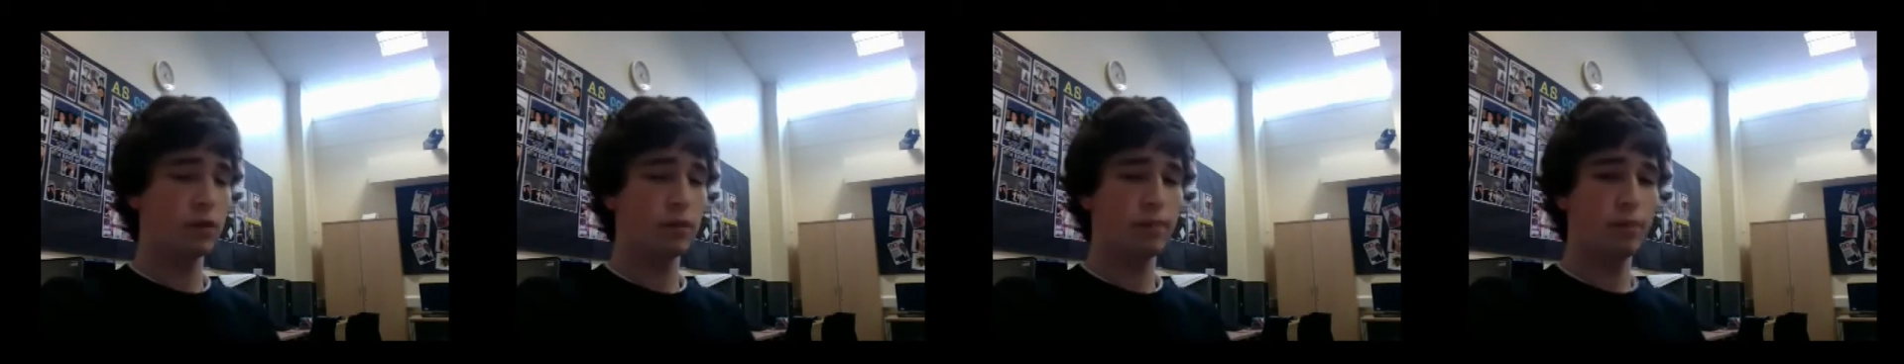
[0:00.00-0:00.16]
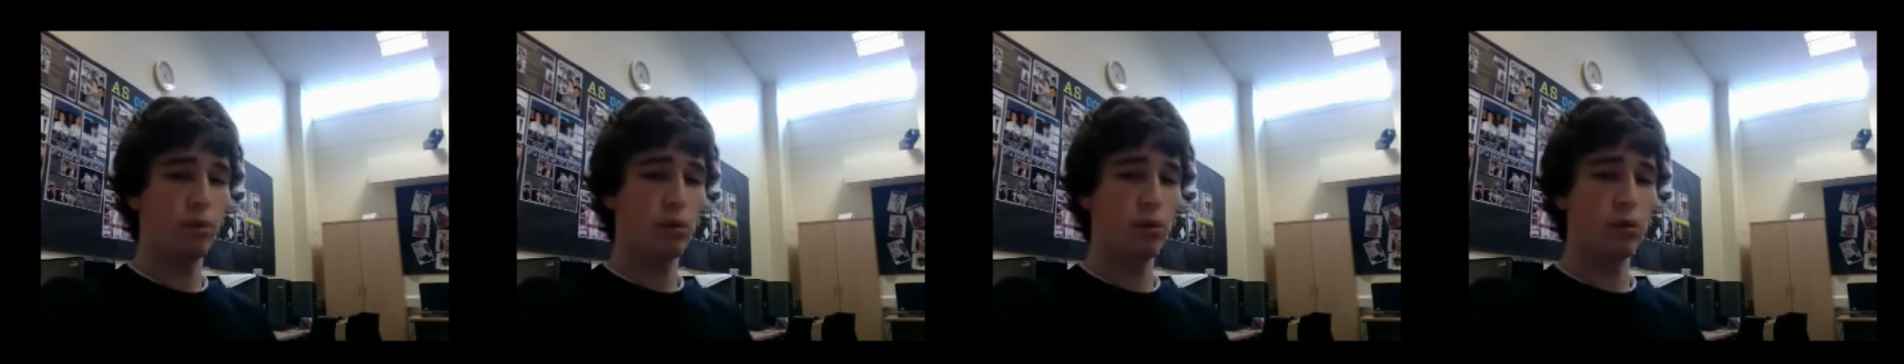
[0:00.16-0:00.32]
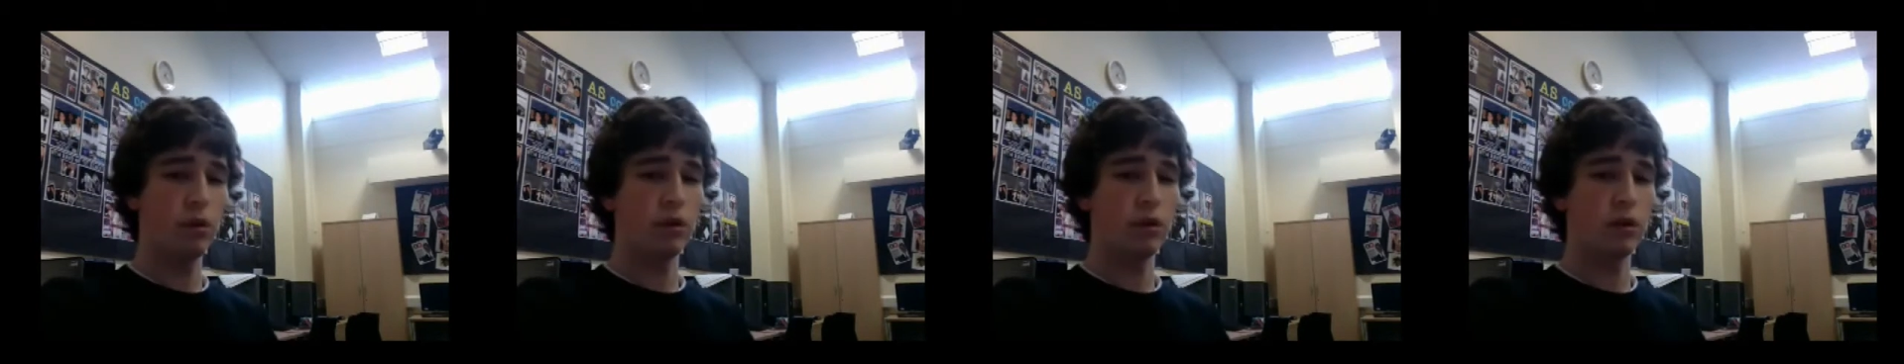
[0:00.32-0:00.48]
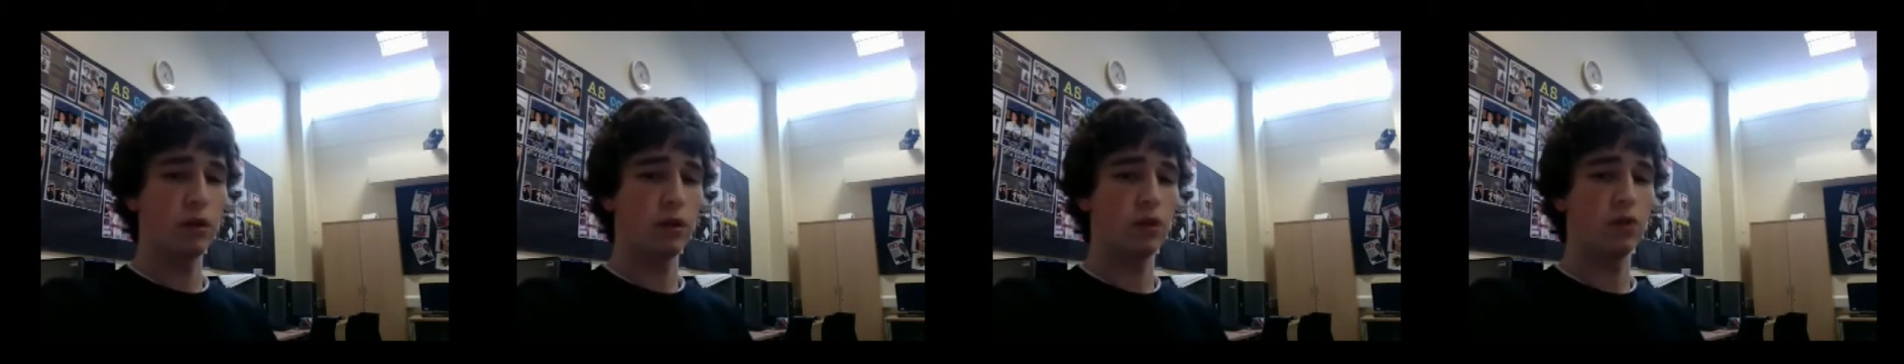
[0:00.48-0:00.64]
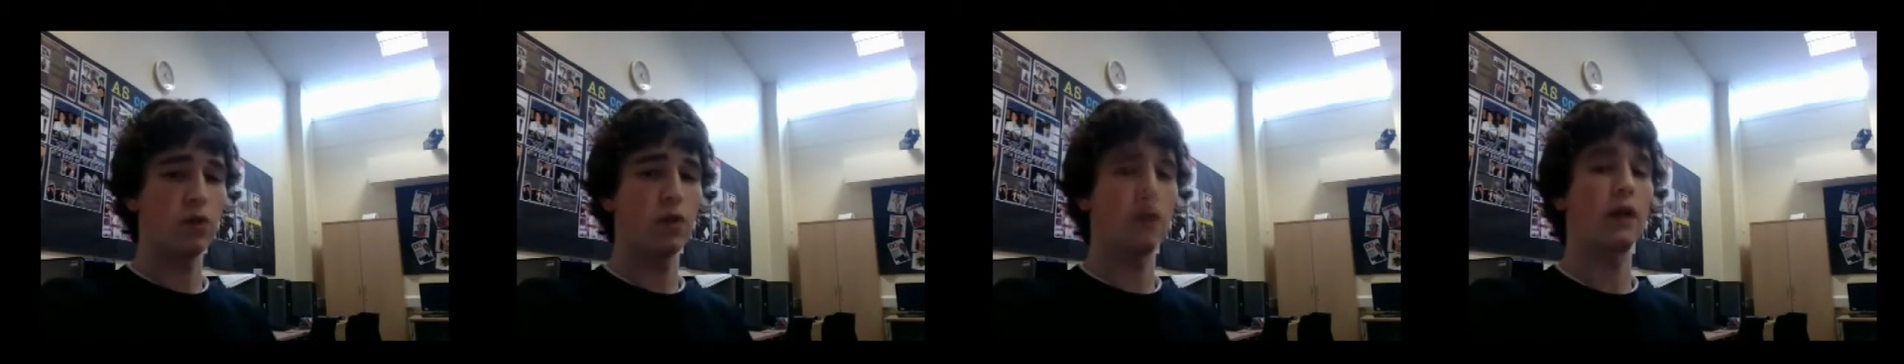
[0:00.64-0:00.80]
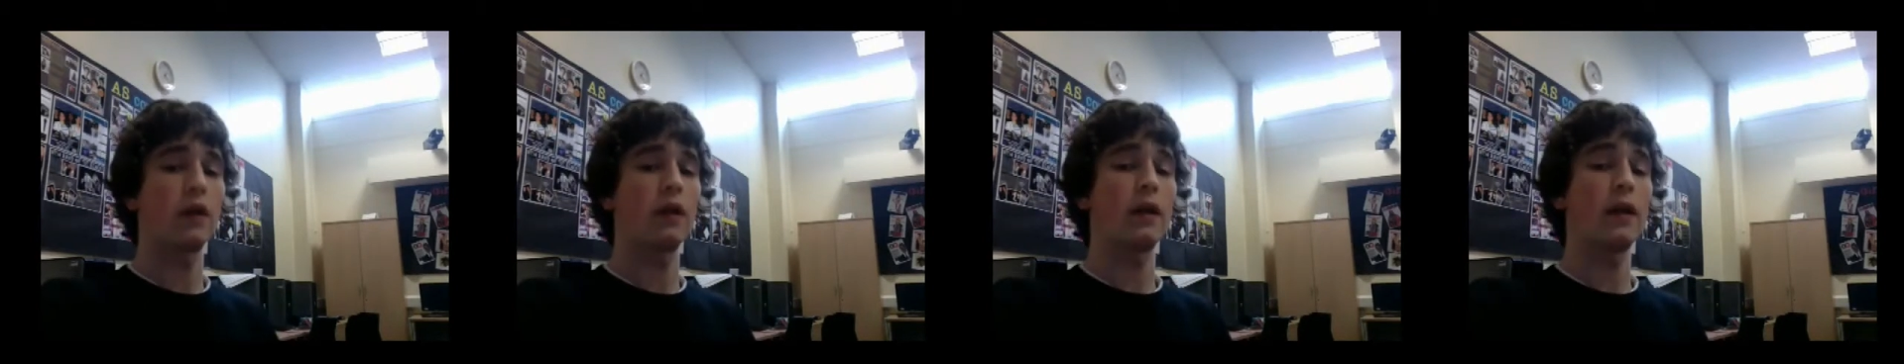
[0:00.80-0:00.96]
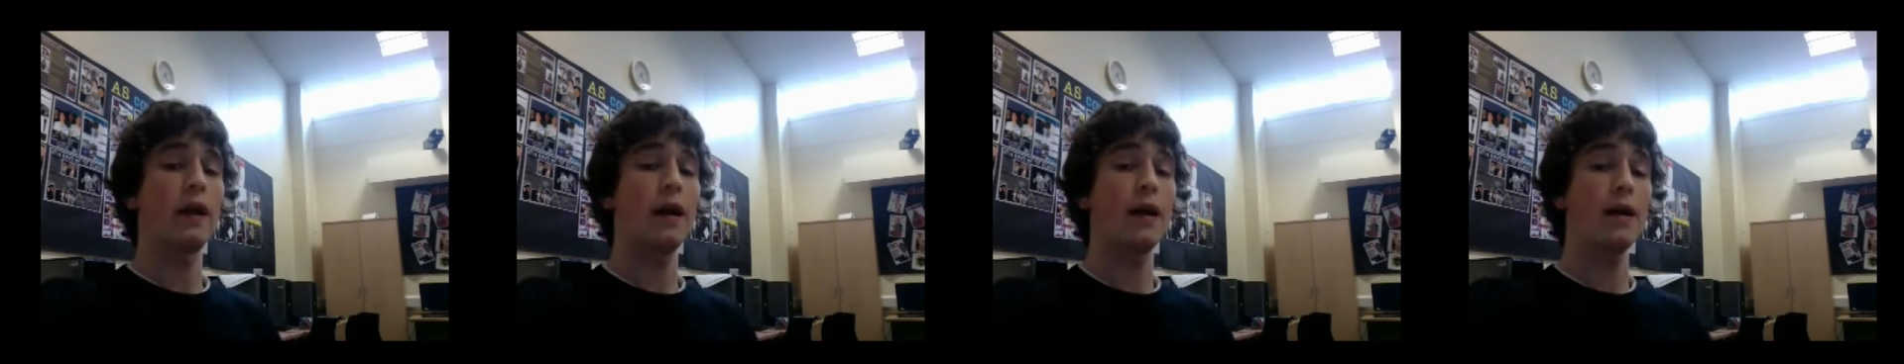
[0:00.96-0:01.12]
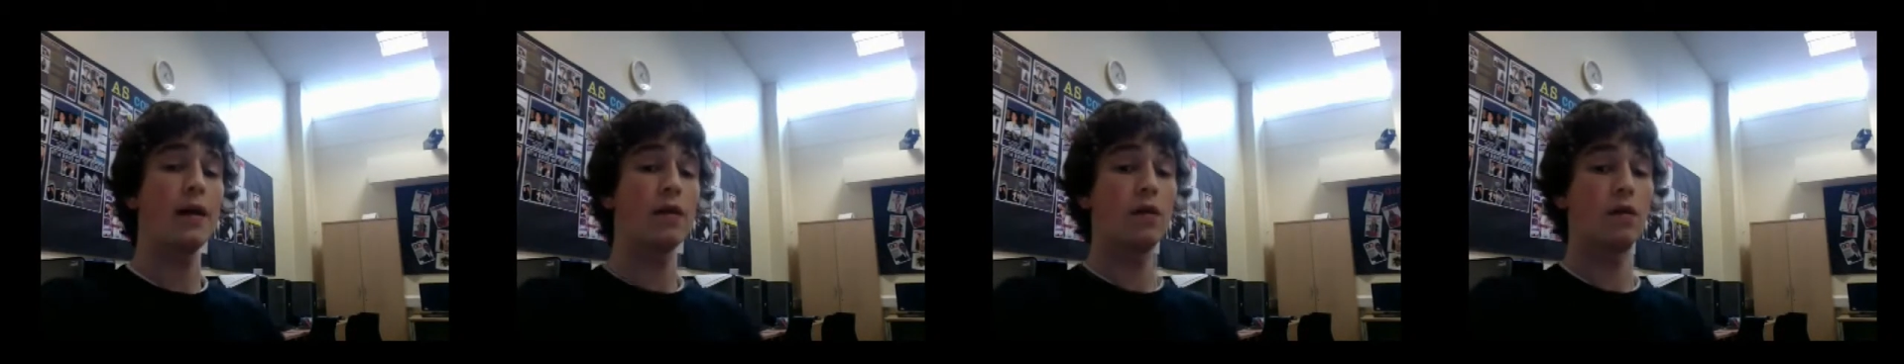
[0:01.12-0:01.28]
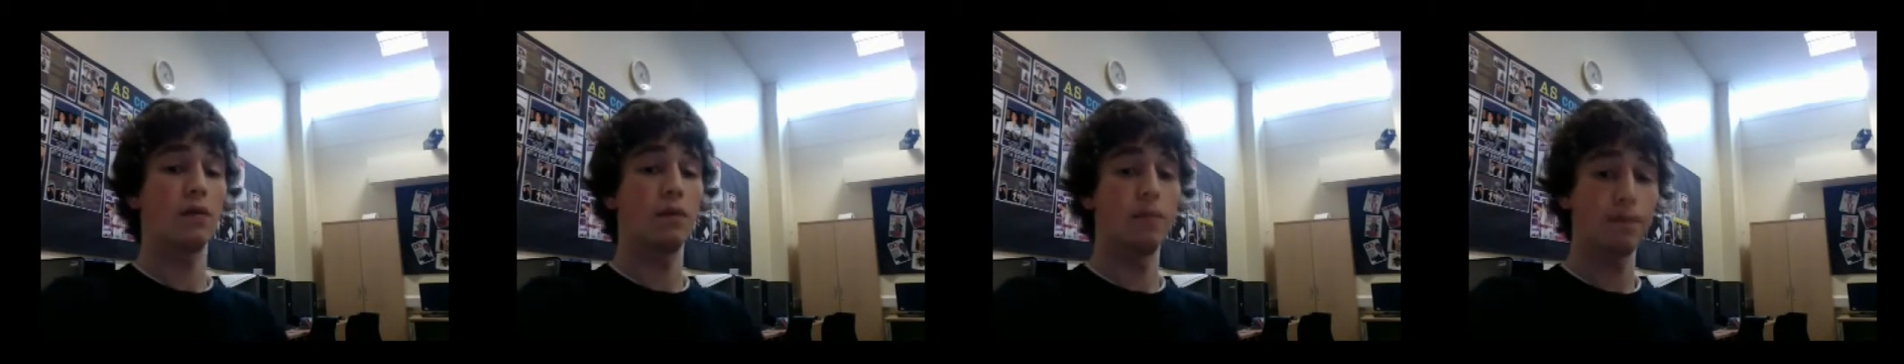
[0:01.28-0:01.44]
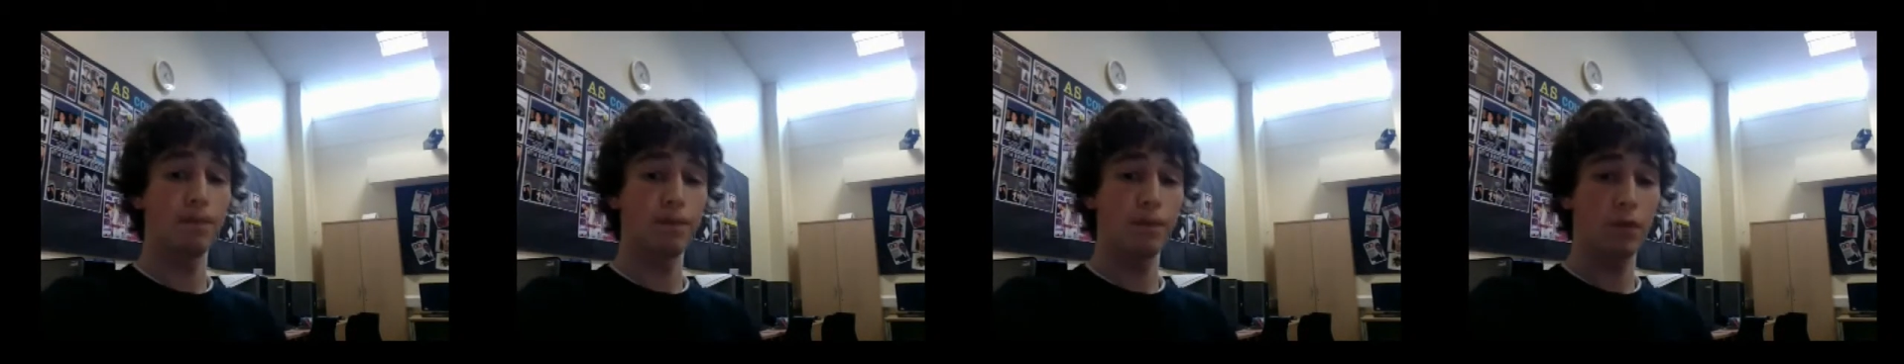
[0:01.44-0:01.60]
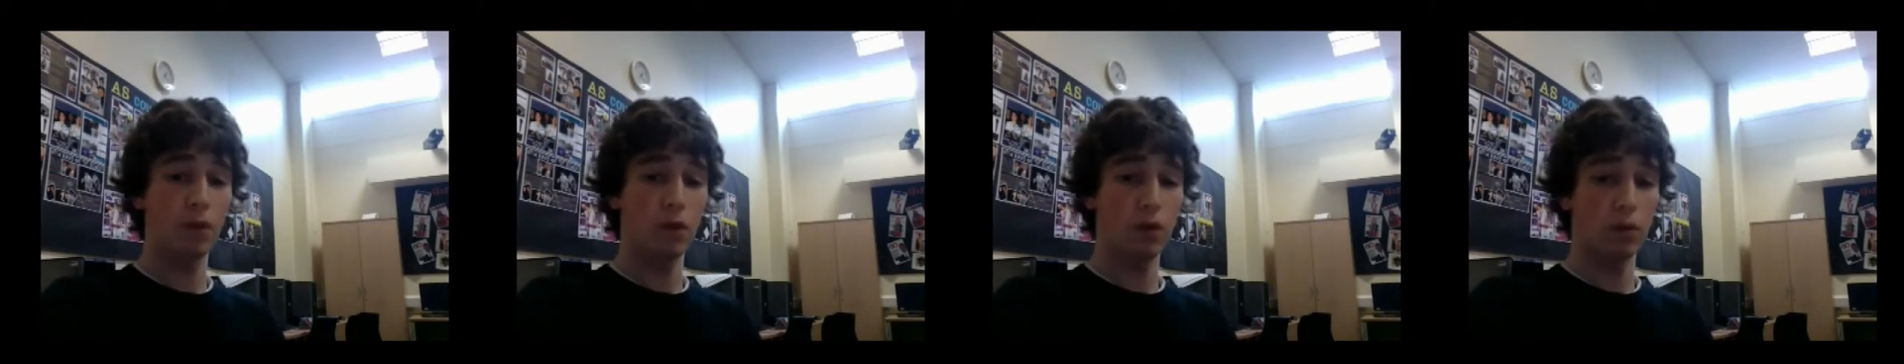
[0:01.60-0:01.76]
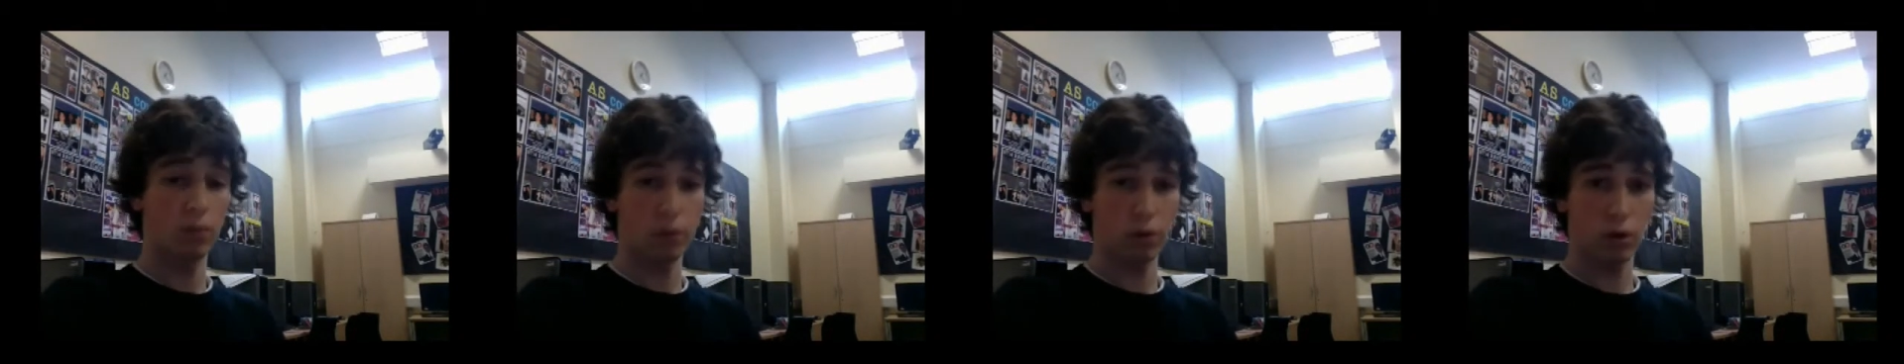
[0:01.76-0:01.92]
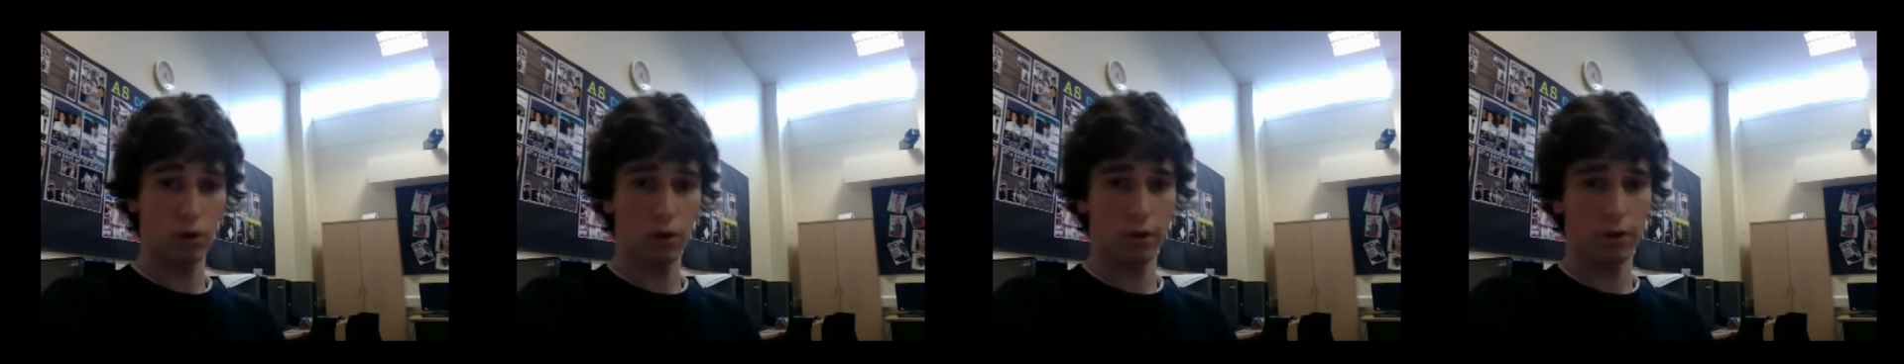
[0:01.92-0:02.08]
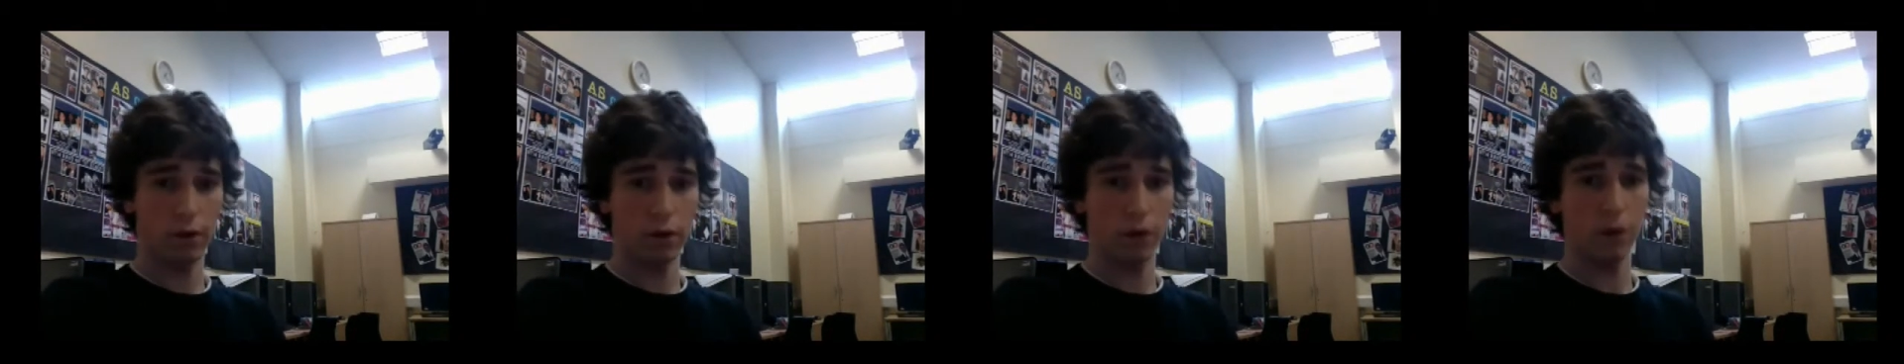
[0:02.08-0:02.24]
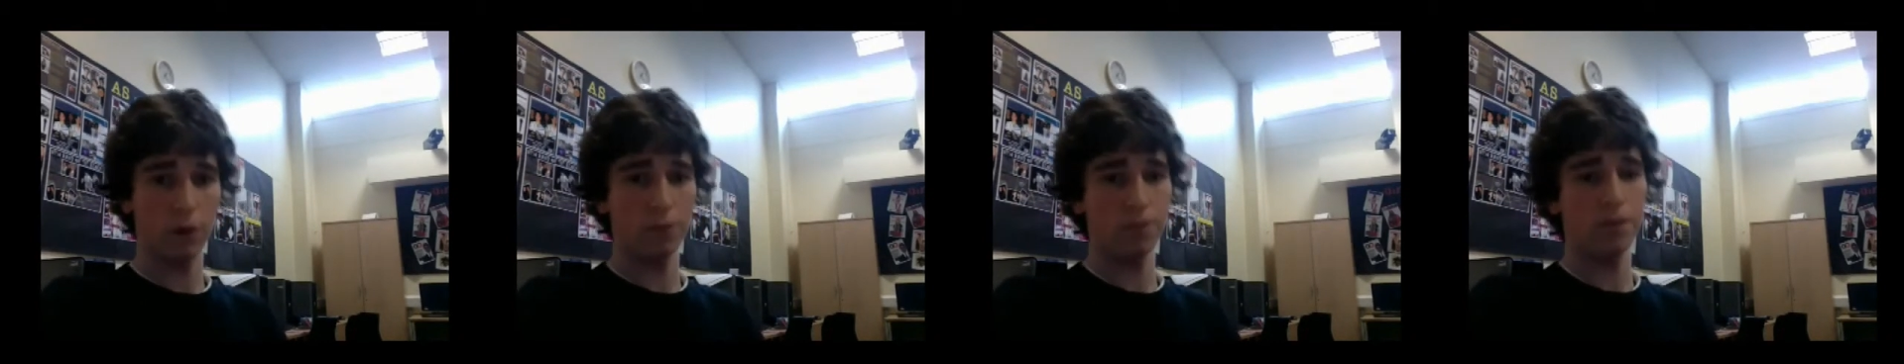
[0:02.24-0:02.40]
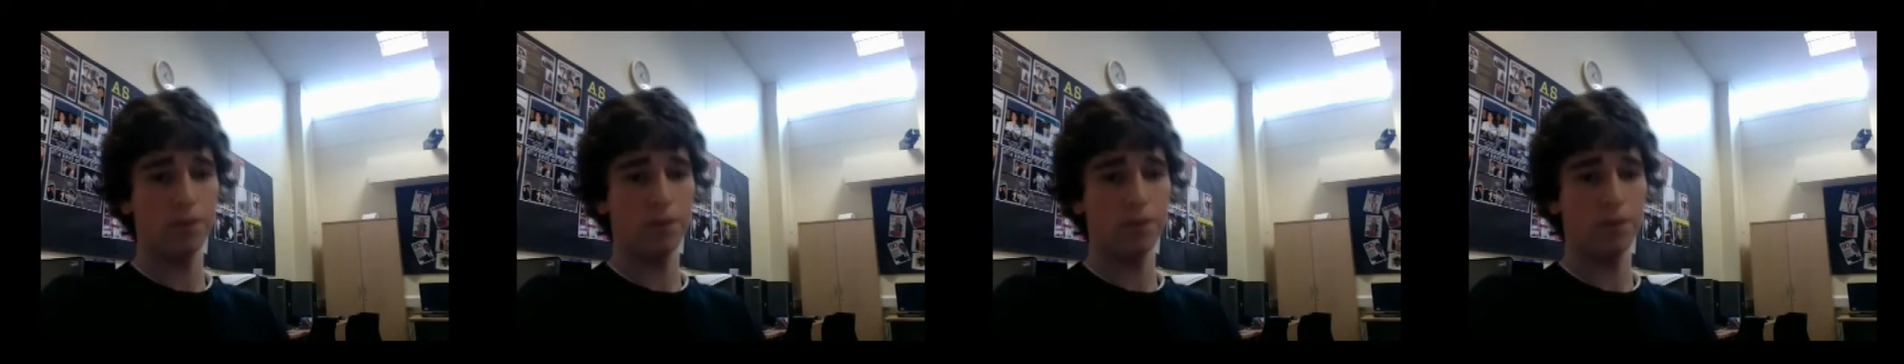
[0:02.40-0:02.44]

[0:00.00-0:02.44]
pointing directly at them on profile,